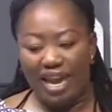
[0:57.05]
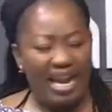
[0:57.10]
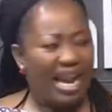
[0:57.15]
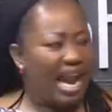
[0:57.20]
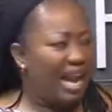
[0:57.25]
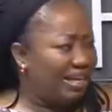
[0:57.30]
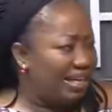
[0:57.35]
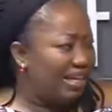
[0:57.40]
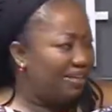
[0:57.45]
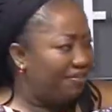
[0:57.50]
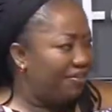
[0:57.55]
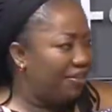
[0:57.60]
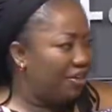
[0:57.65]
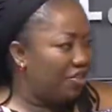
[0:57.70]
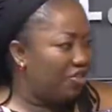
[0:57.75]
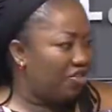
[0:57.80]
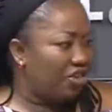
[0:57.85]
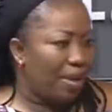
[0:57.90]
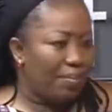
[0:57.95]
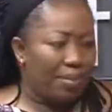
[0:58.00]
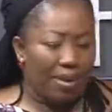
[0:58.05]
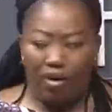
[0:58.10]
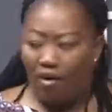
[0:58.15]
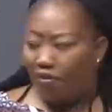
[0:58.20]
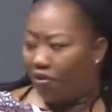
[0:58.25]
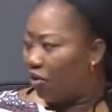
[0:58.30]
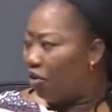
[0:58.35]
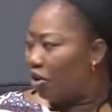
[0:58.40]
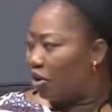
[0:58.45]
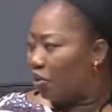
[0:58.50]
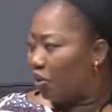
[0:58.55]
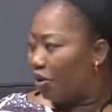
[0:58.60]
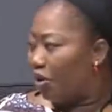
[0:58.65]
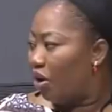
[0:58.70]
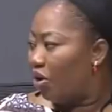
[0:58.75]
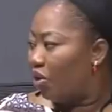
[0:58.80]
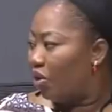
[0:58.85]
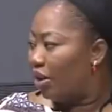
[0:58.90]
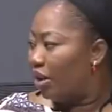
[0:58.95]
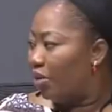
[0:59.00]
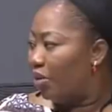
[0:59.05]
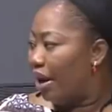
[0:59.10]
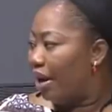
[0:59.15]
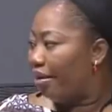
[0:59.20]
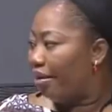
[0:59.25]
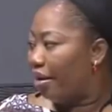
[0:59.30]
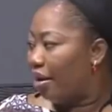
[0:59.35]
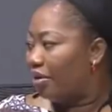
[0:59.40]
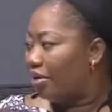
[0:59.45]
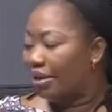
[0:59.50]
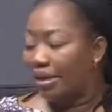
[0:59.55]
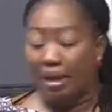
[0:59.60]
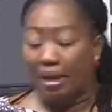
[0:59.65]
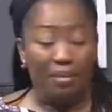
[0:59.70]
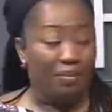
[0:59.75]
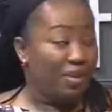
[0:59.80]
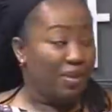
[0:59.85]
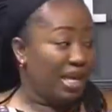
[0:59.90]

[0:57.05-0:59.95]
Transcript: And I did feel trapped, of course. We all know the way crowd yeah.